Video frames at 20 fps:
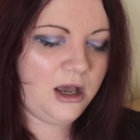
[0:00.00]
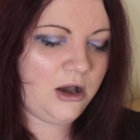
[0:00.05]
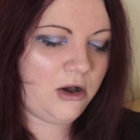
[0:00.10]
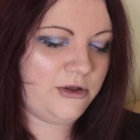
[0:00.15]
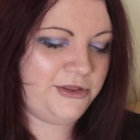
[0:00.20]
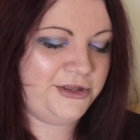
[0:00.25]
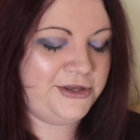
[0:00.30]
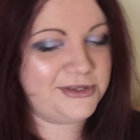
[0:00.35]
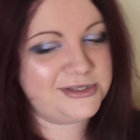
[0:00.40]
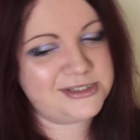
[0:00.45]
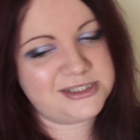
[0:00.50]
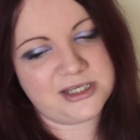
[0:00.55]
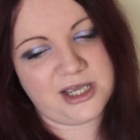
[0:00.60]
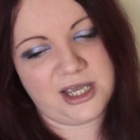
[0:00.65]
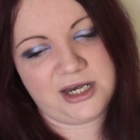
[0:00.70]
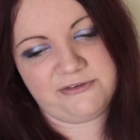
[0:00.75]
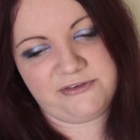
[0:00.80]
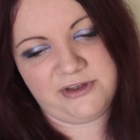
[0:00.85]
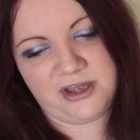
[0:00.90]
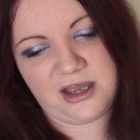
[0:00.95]
On the other
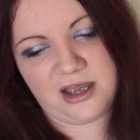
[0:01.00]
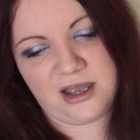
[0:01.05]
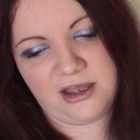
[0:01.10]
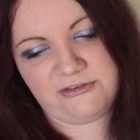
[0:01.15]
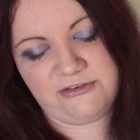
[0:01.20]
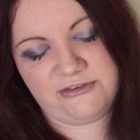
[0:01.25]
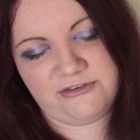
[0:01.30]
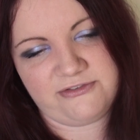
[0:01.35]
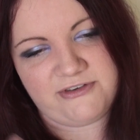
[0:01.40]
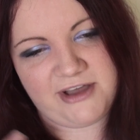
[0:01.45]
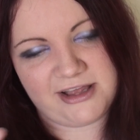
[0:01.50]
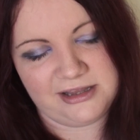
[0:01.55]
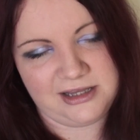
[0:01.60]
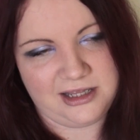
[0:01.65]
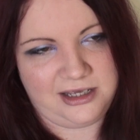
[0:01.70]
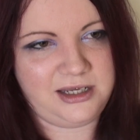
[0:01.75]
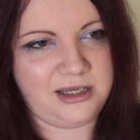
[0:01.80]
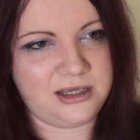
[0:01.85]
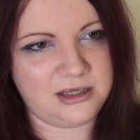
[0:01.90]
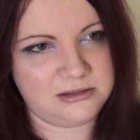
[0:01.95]
side of it, I felt
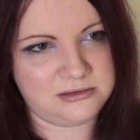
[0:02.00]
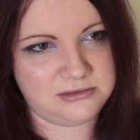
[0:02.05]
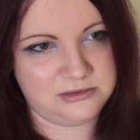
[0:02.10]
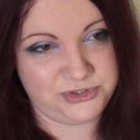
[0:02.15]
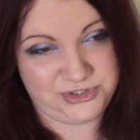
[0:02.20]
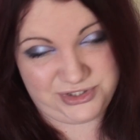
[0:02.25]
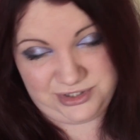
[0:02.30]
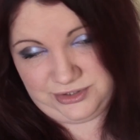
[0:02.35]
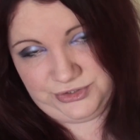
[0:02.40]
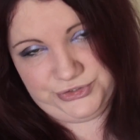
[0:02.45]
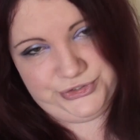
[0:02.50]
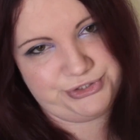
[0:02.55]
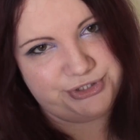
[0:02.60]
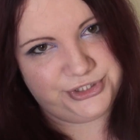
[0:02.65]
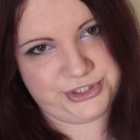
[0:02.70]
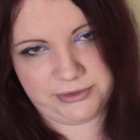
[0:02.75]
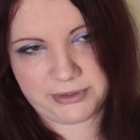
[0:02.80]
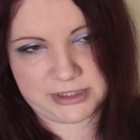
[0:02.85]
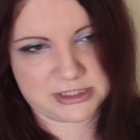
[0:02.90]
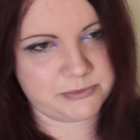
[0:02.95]
like, just
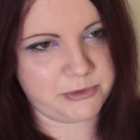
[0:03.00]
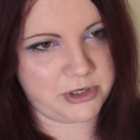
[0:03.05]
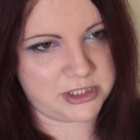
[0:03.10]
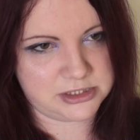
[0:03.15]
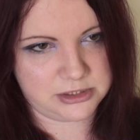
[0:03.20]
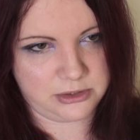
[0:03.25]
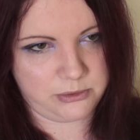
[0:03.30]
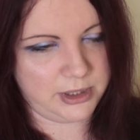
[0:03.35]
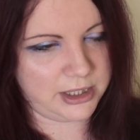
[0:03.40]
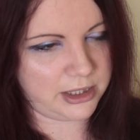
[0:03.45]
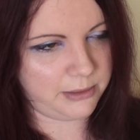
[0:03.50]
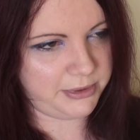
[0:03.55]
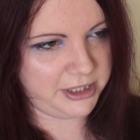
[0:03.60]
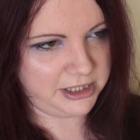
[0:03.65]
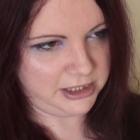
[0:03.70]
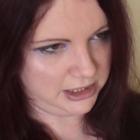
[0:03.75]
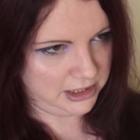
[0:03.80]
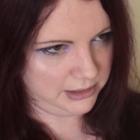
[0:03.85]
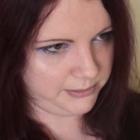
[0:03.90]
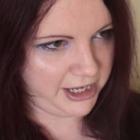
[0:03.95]
to express a quick
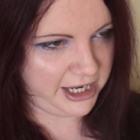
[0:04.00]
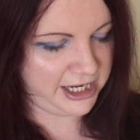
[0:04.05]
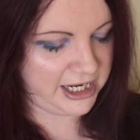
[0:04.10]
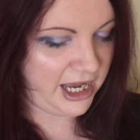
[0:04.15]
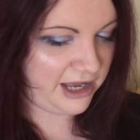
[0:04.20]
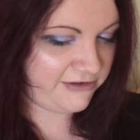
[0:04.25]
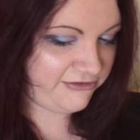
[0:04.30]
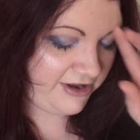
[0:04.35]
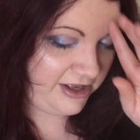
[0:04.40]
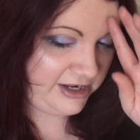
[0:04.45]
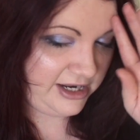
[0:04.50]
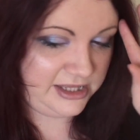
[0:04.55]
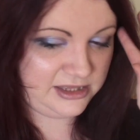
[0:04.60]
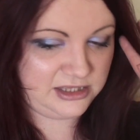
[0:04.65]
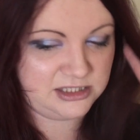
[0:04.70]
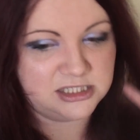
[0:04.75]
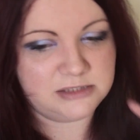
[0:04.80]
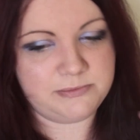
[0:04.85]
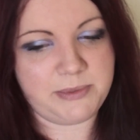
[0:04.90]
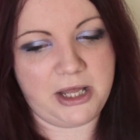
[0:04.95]
opinion about it, I felt like
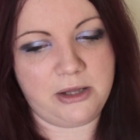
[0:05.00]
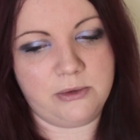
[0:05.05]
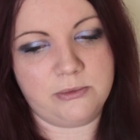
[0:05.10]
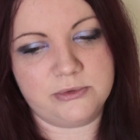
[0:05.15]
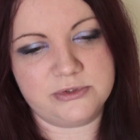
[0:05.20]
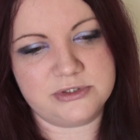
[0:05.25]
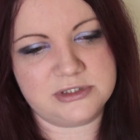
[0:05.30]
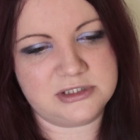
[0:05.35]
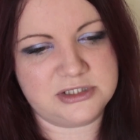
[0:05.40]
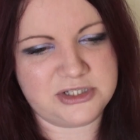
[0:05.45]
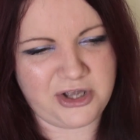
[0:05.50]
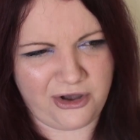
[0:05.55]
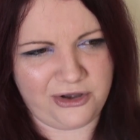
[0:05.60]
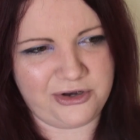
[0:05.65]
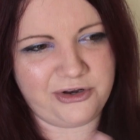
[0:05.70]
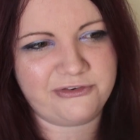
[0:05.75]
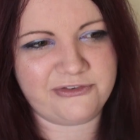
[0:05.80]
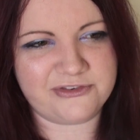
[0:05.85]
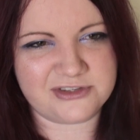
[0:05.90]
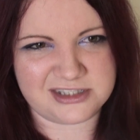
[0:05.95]
the spell was
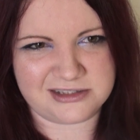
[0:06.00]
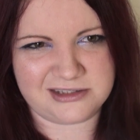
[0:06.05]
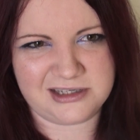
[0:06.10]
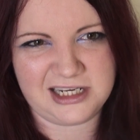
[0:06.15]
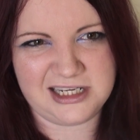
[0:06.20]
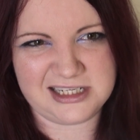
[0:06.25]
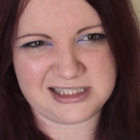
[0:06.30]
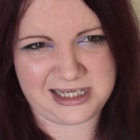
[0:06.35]
started off as, it